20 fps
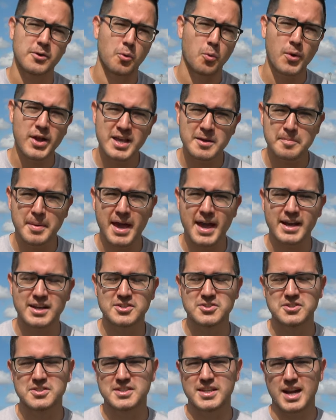
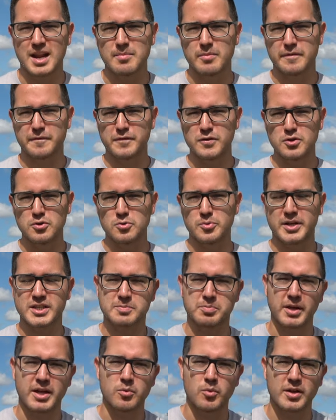wingback, just to name a few,
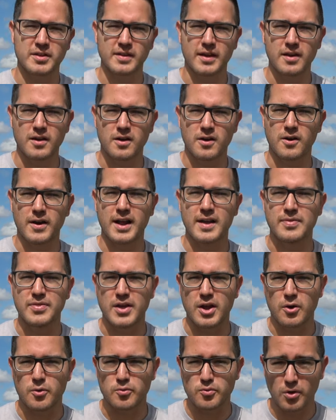explain what they are
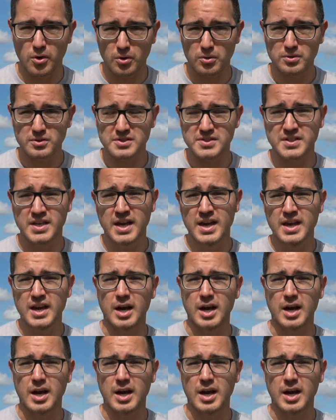and their roles.